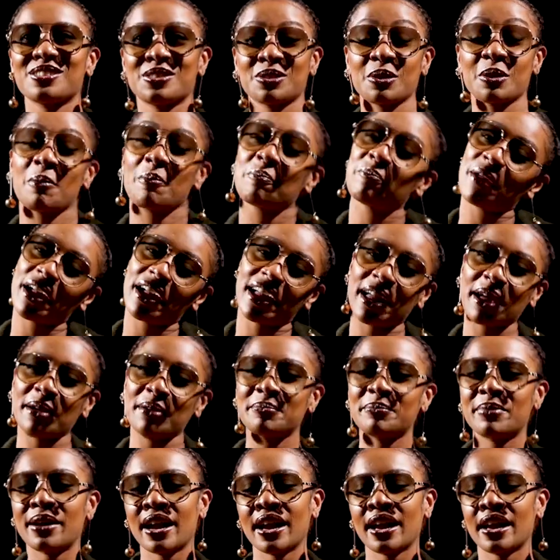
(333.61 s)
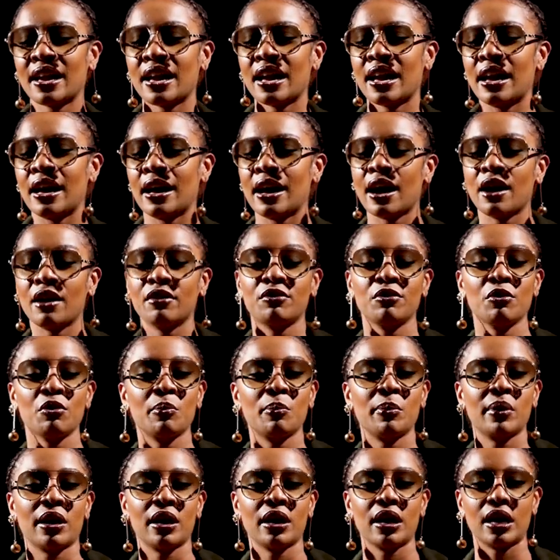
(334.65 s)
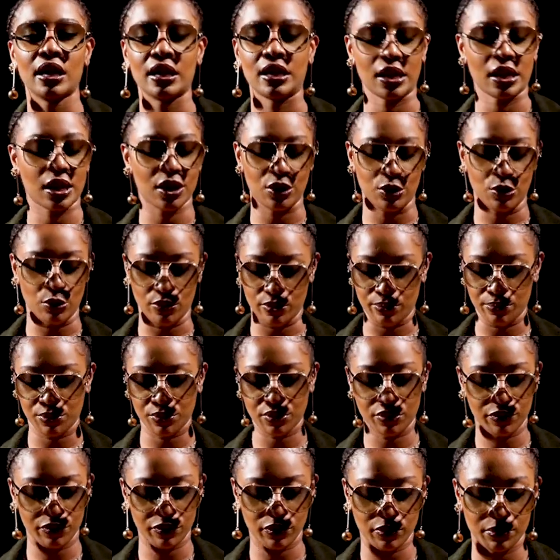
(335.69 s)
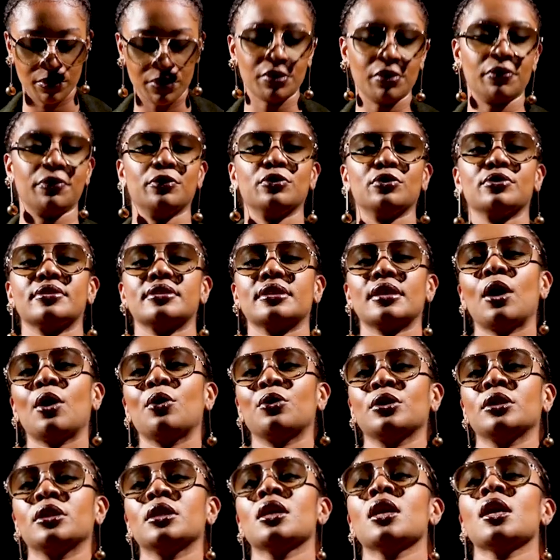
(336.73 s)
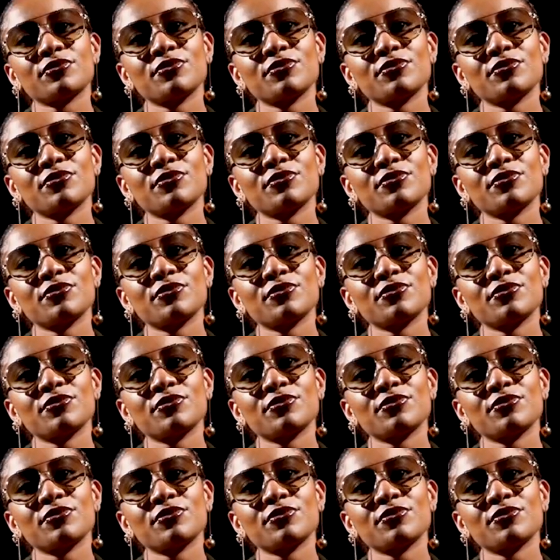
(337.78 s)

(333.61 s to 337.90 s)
So Mpeke by Aroma and Unknown. Beautiful, beautiful sound.